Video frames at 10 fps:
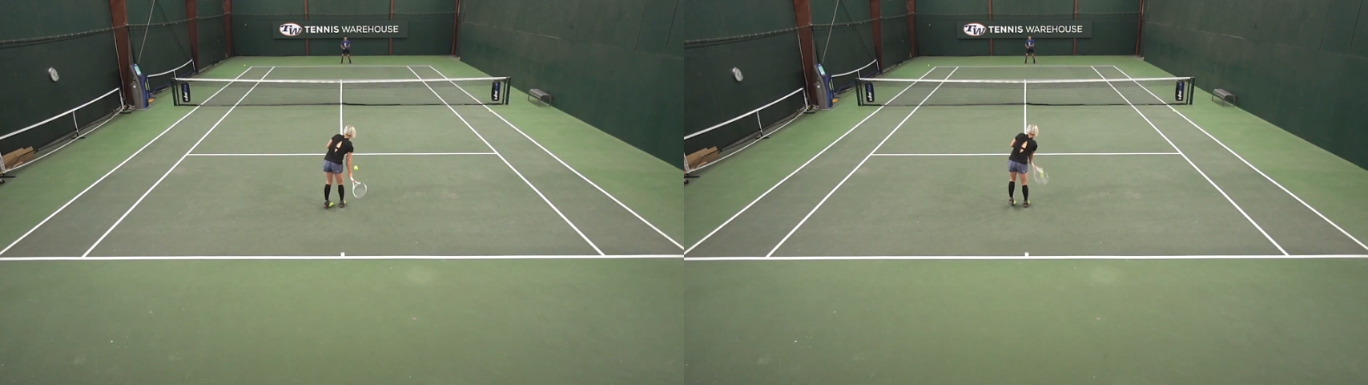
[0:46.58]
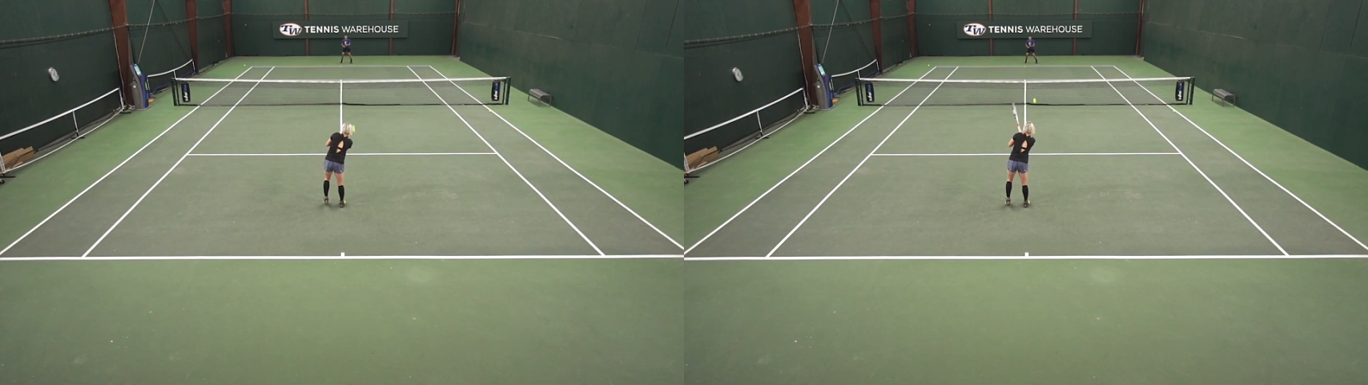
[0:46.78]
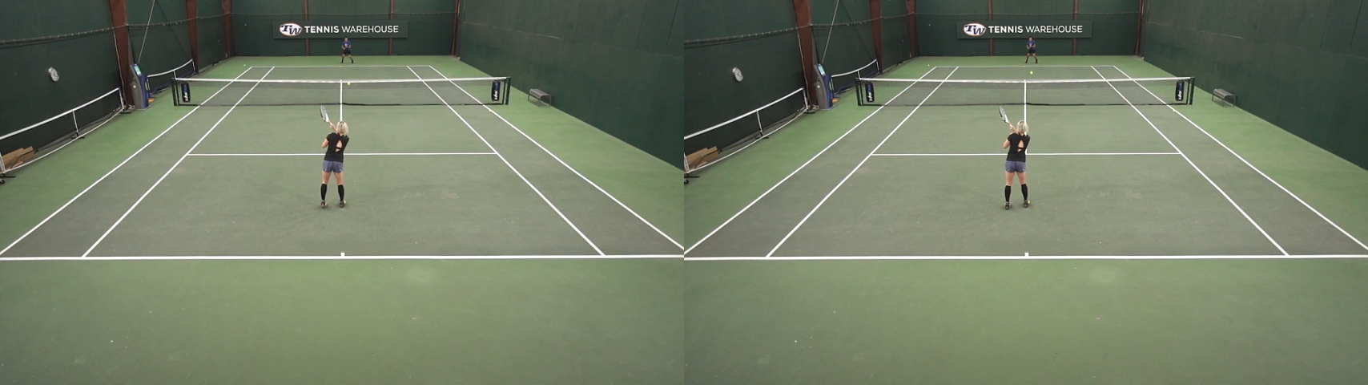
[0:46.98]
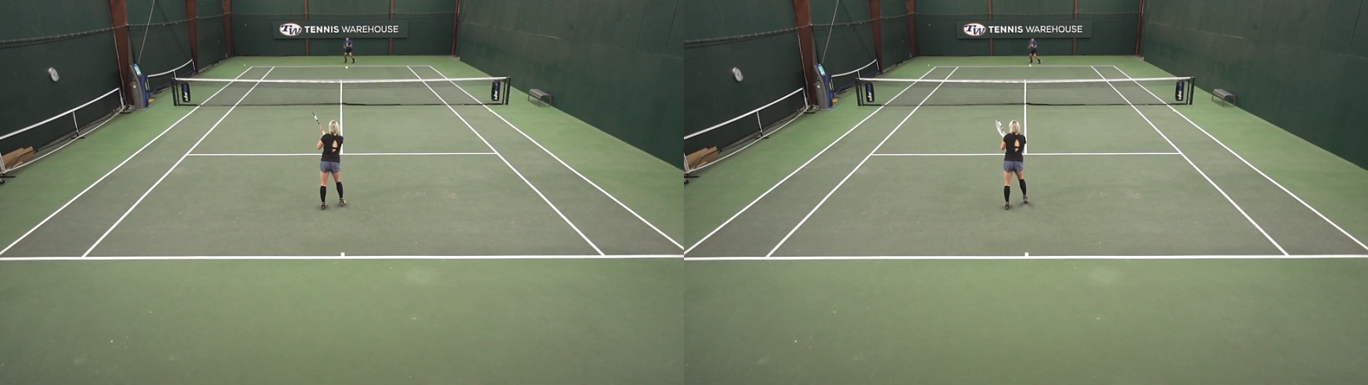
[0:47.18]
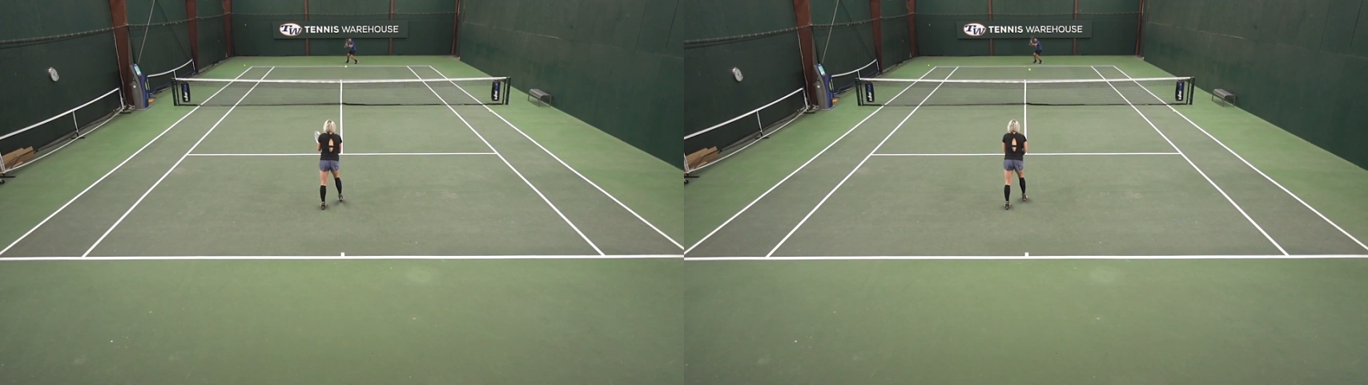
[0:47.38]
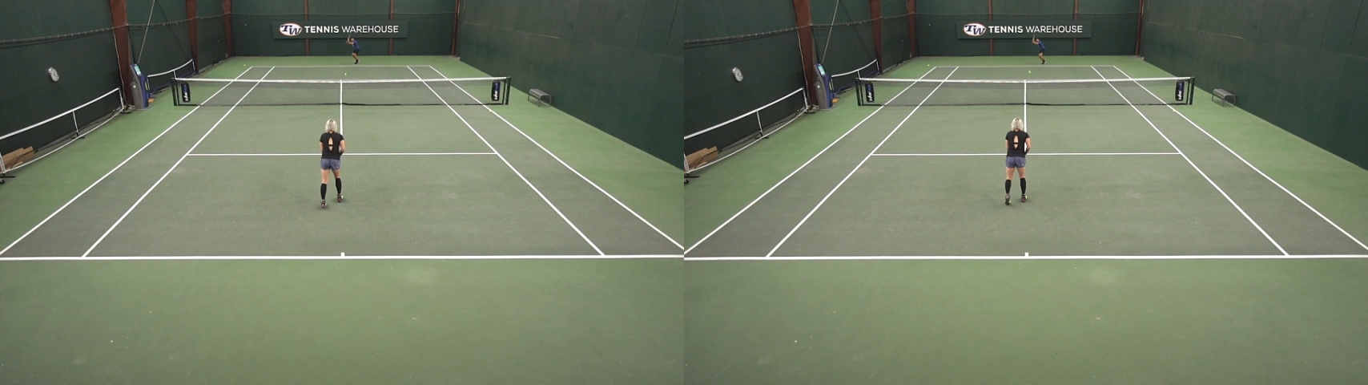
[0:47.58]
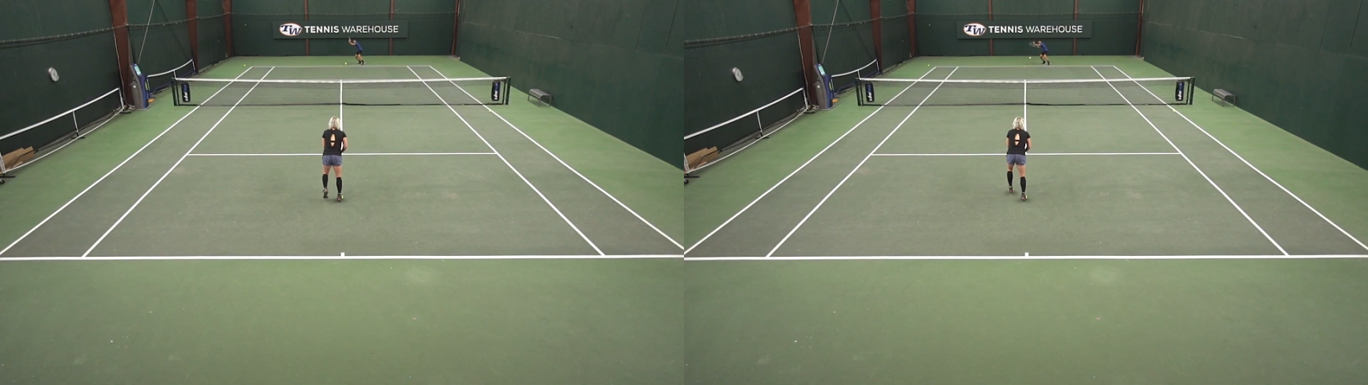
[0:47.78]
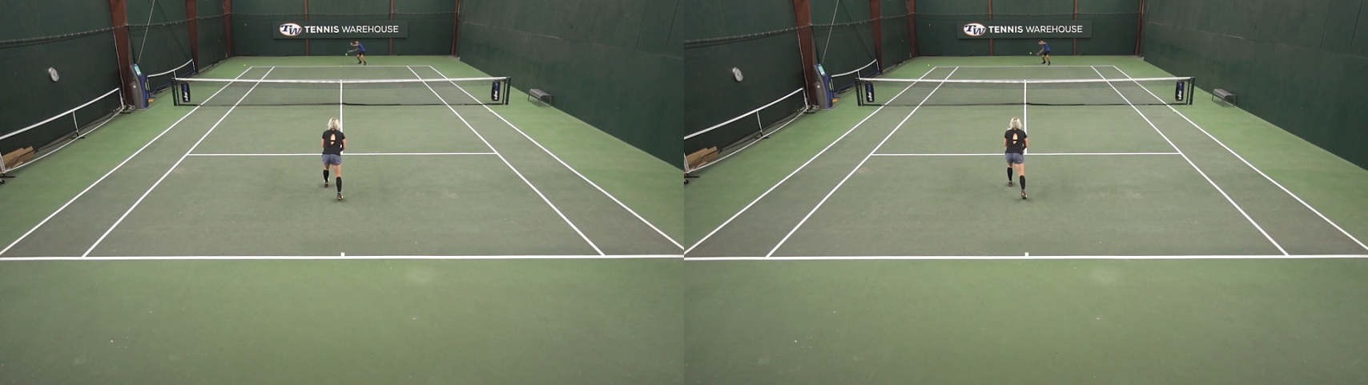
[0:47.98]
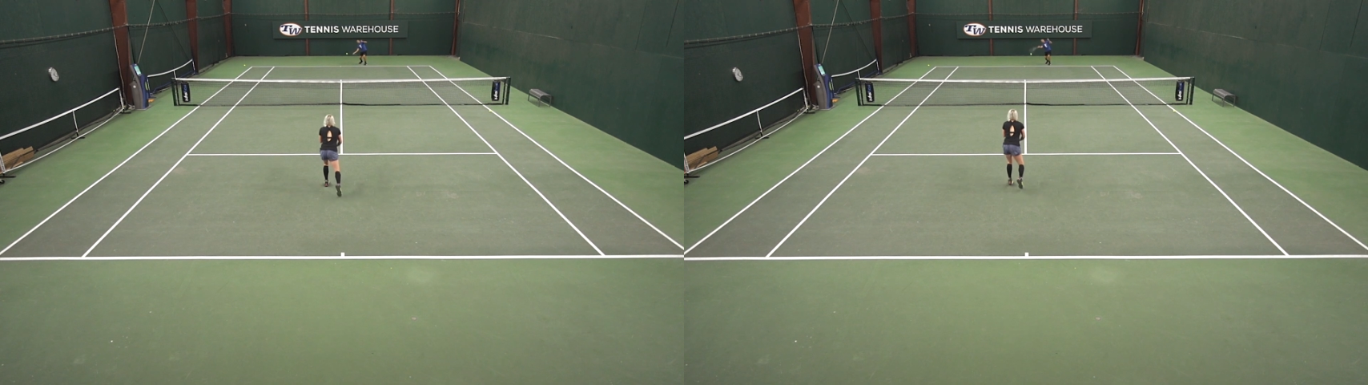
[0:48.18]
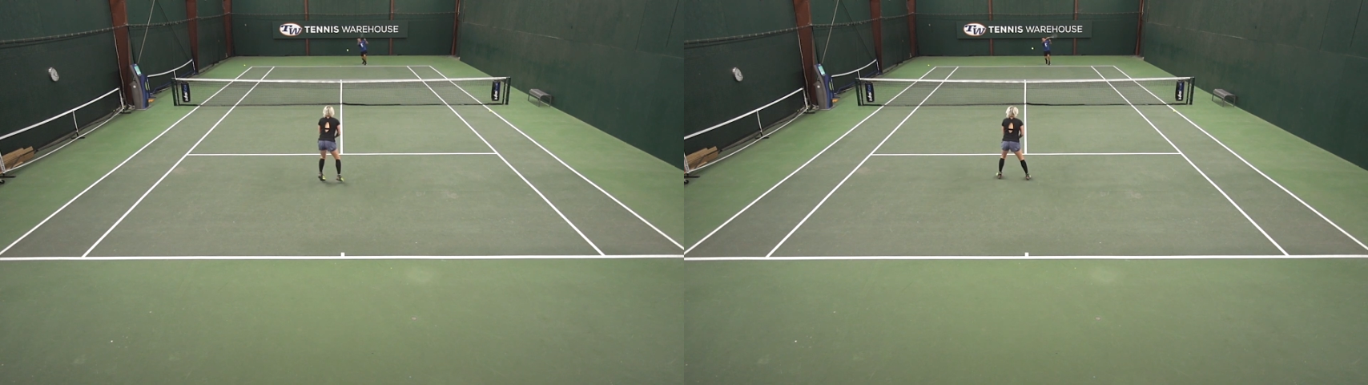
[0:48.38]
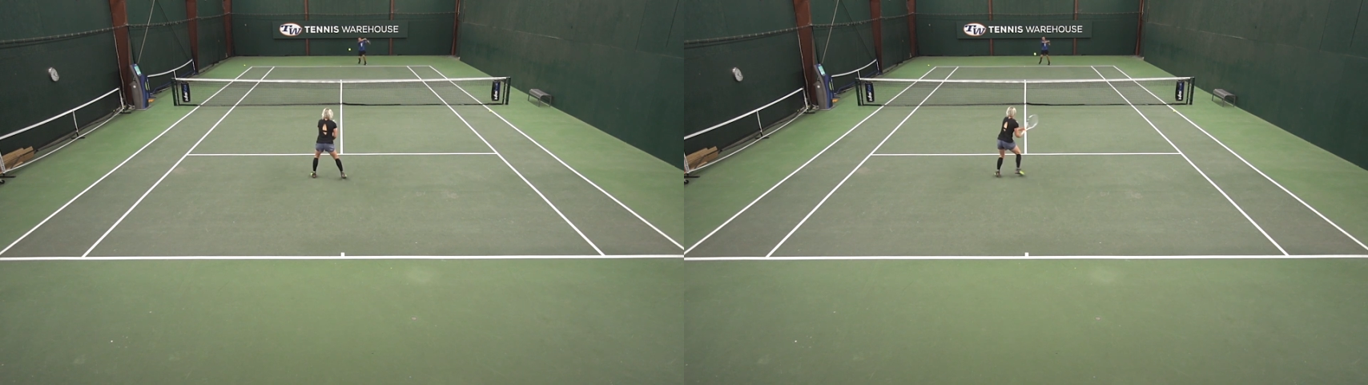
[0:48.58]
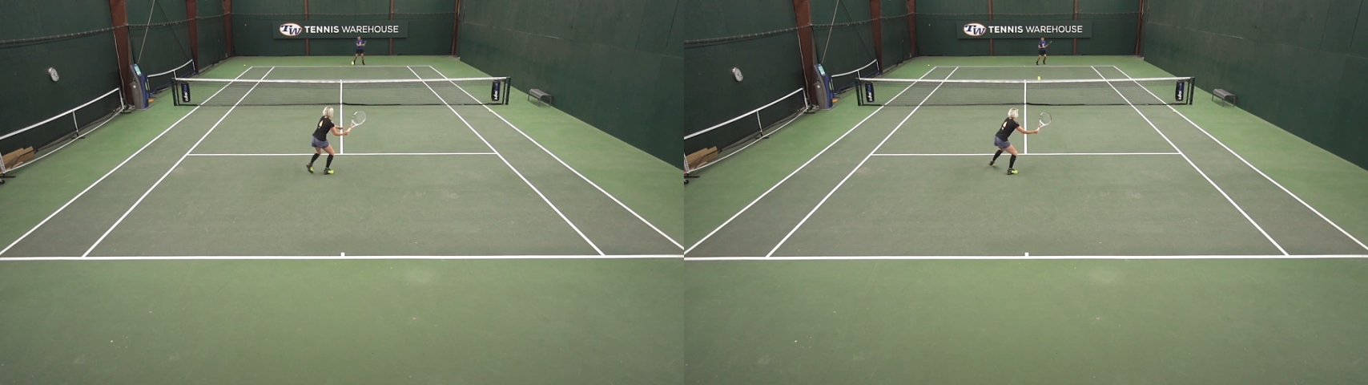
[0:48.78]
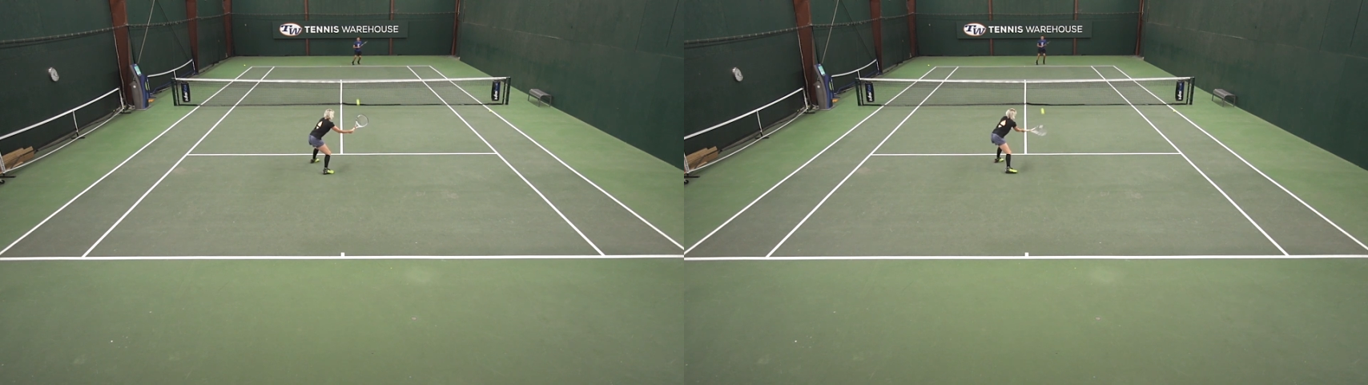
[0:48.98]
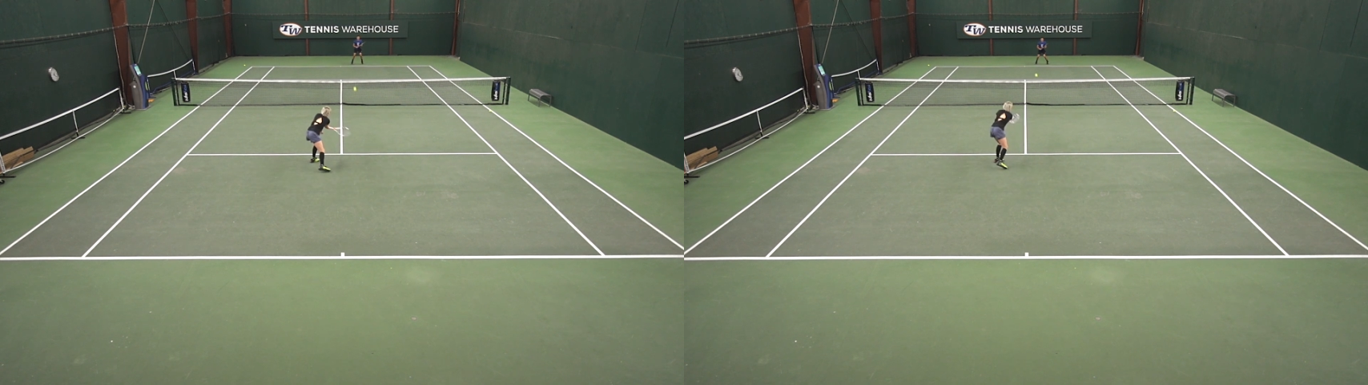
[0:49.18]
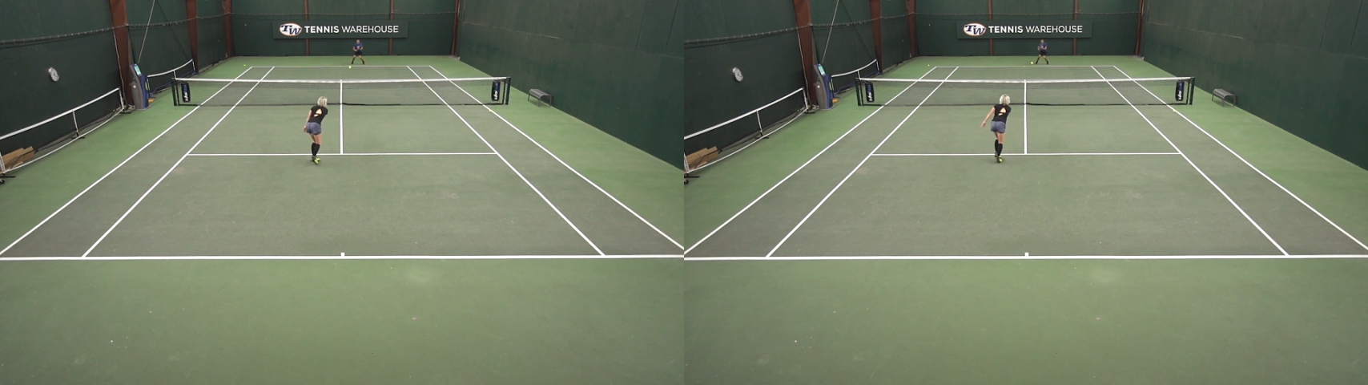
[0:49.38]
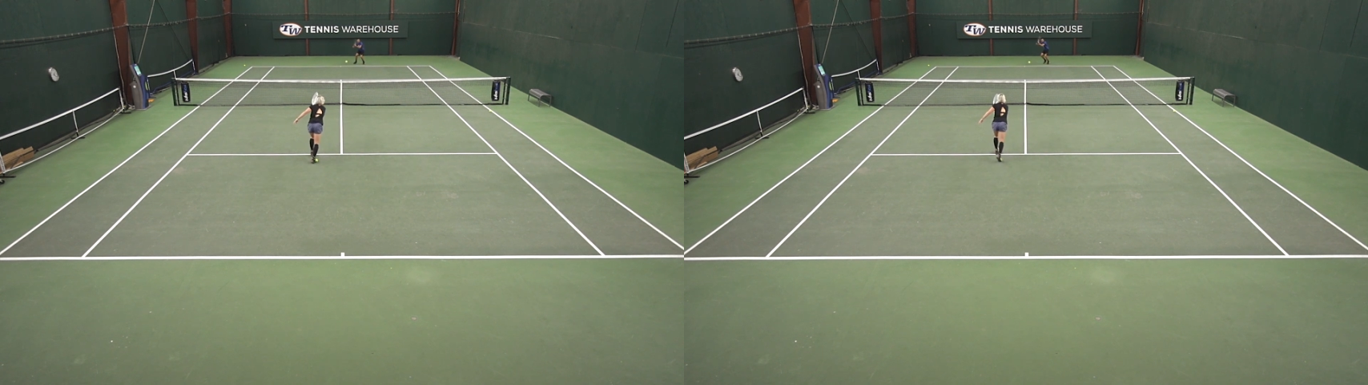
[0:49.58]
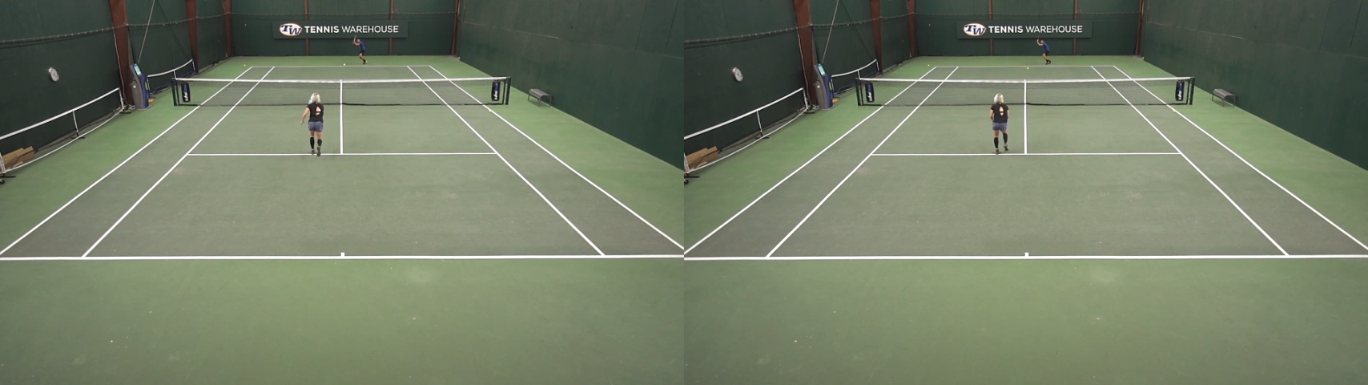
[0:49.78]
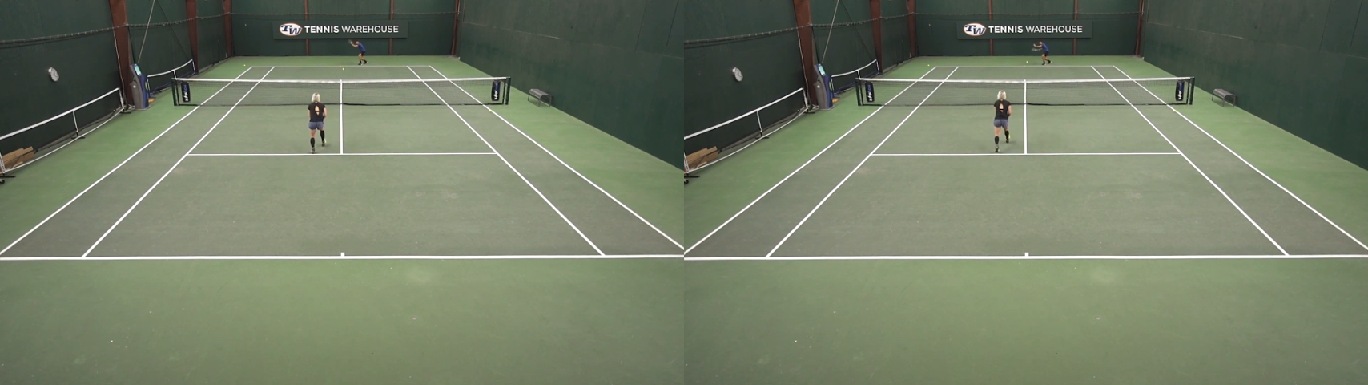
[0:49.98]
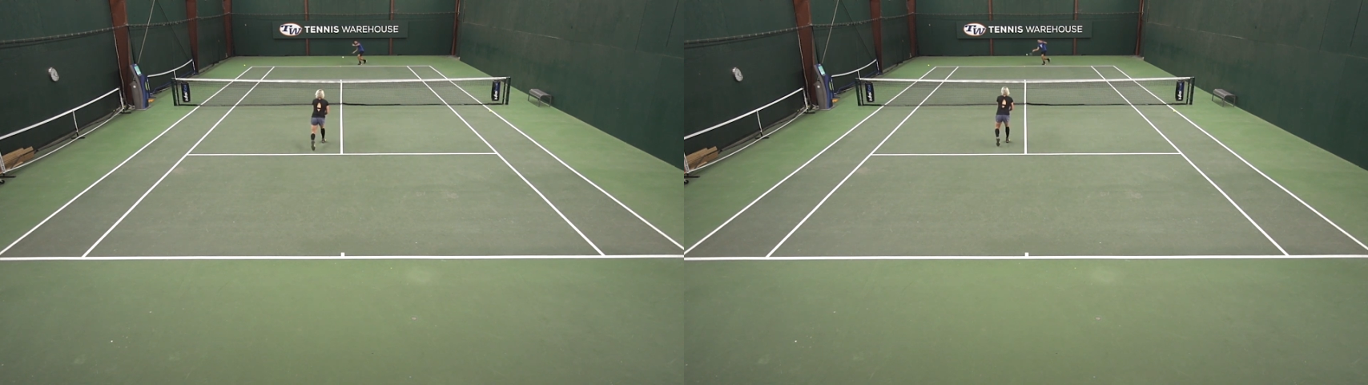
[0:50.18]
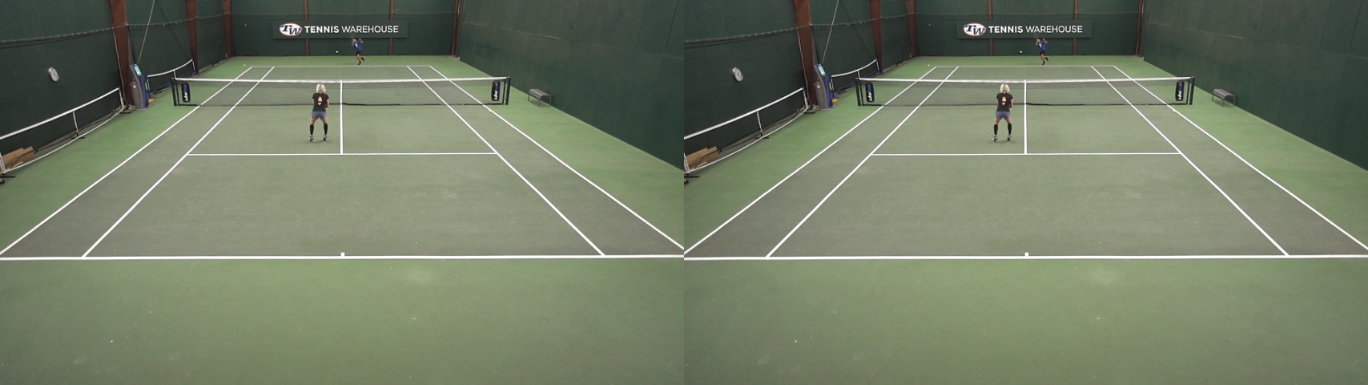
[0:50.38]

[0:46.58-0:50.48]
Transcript: No face is visible, so there are no lips to read.